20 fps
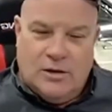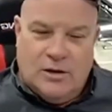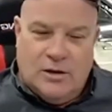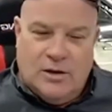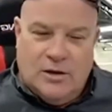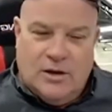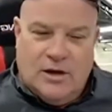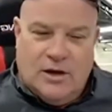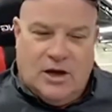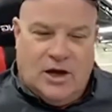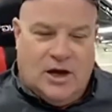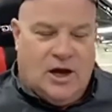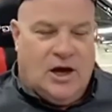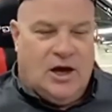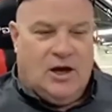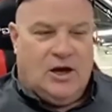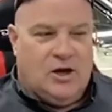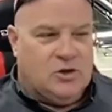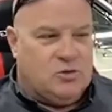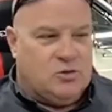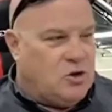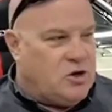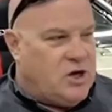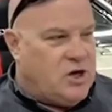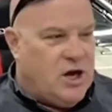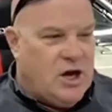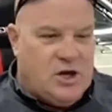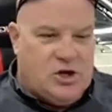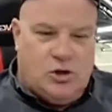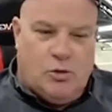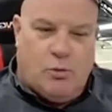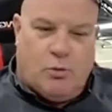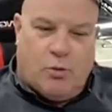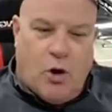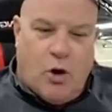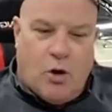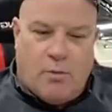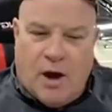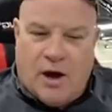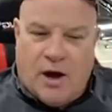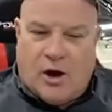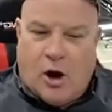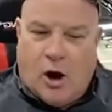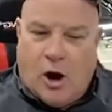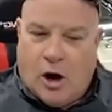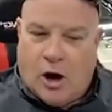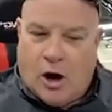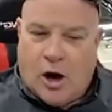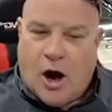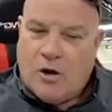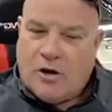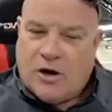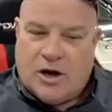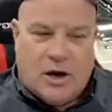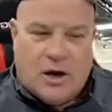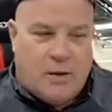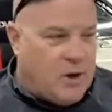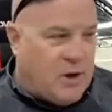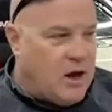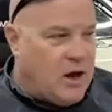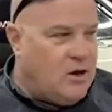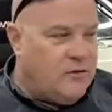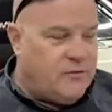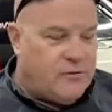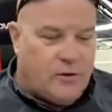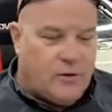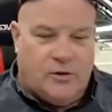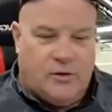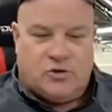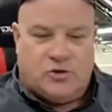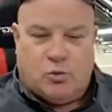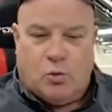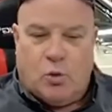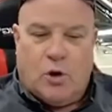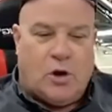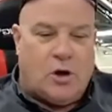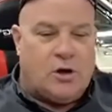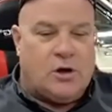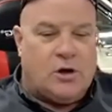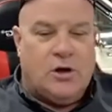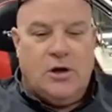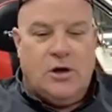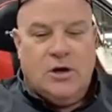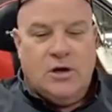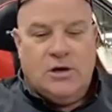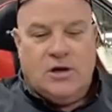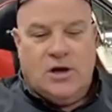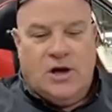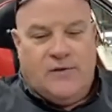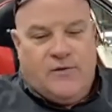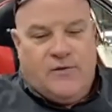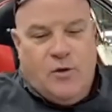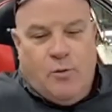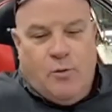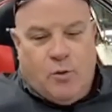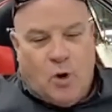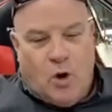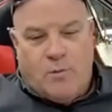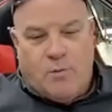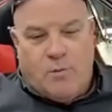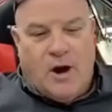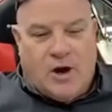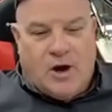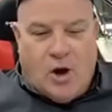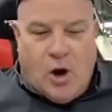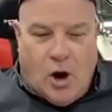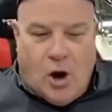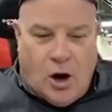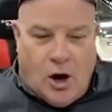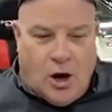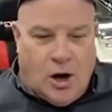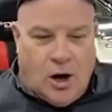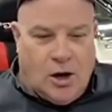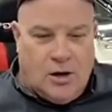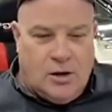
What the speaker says: And he goes, "Well, kid, you broke my car. How can I pay you for all this work if you broke my car?"